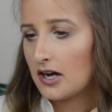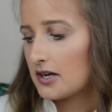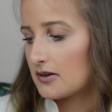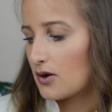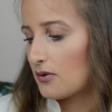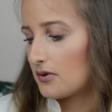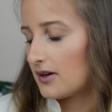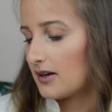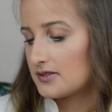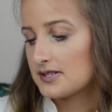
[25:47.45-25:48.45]
I don't know,
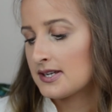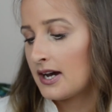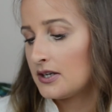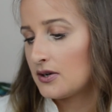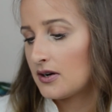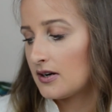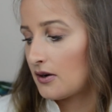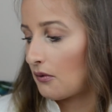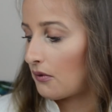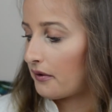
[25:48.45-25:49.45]
a
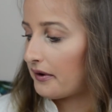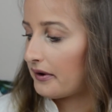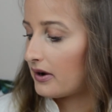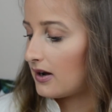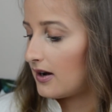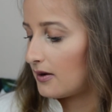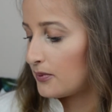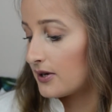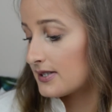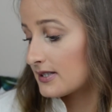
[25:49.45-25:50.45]
designer or a
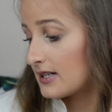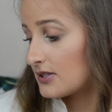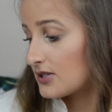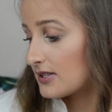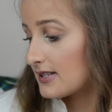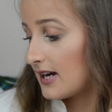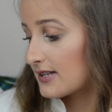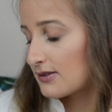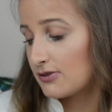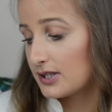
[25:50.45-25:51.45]
person that just
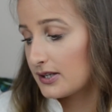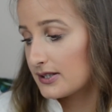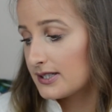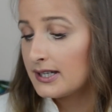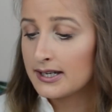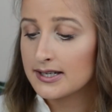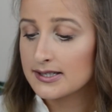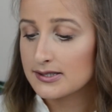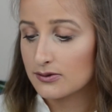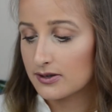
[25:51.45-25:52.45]
has really good
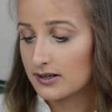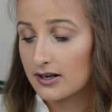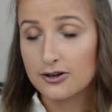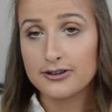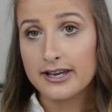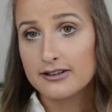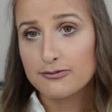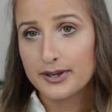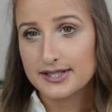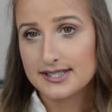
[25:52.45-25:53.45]
taste or a creative
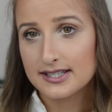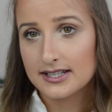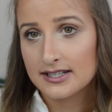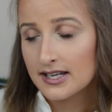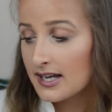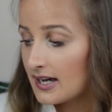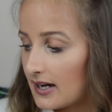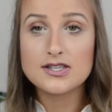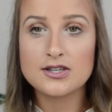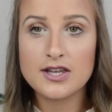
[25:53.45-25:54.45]
person.
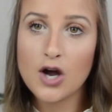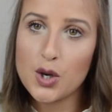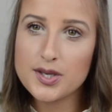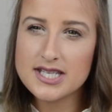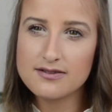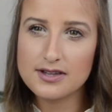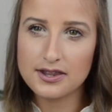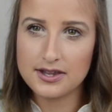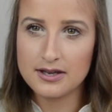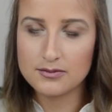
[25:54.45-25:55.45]
So they always have a
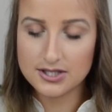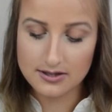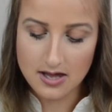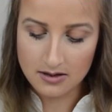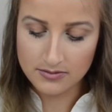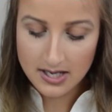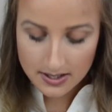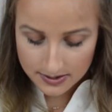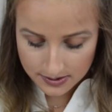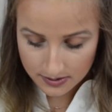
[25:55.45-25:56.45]
theme to them.
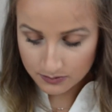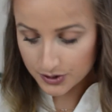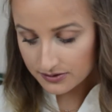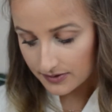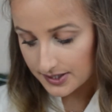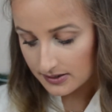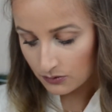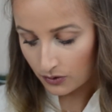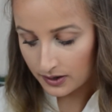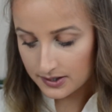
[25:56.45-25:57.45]
So the most
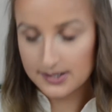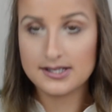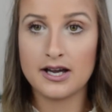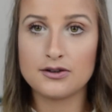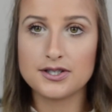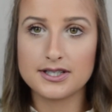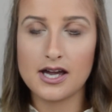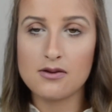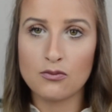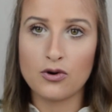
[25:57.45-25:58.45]
recent one is how to
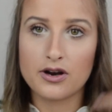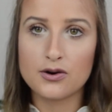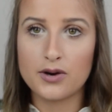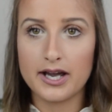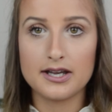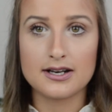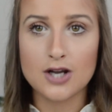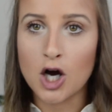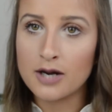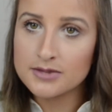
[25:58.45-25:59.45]
get more quiet and
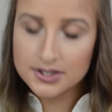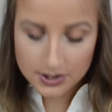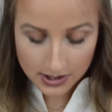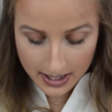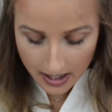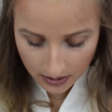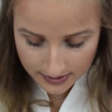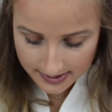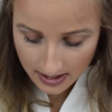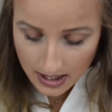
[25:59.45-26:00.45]
calm into your house.